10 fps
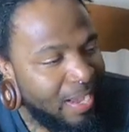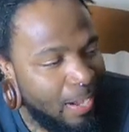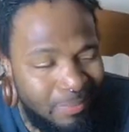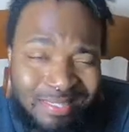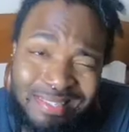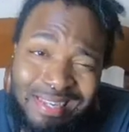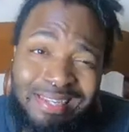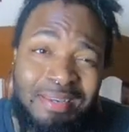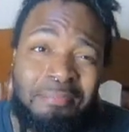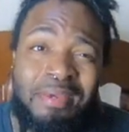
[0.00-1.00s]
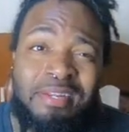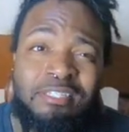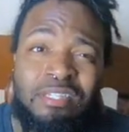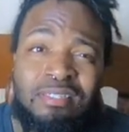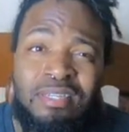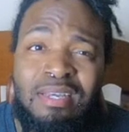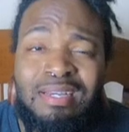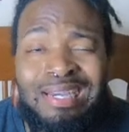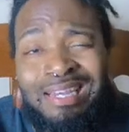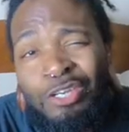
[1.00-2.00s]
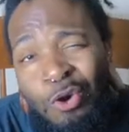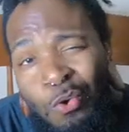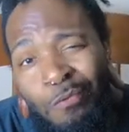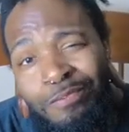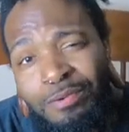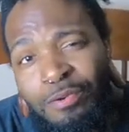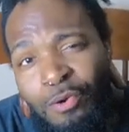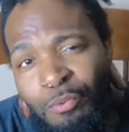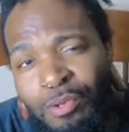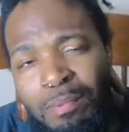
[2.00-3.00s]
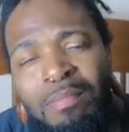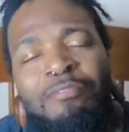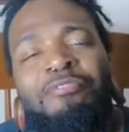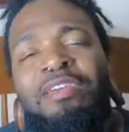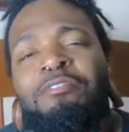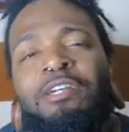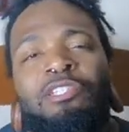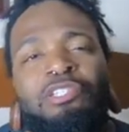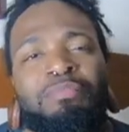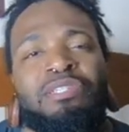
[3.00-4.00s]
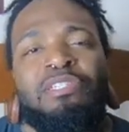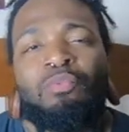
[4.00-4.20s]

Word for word: I'm gonna stay in, man, and just kind of go over one of my favorite instruments,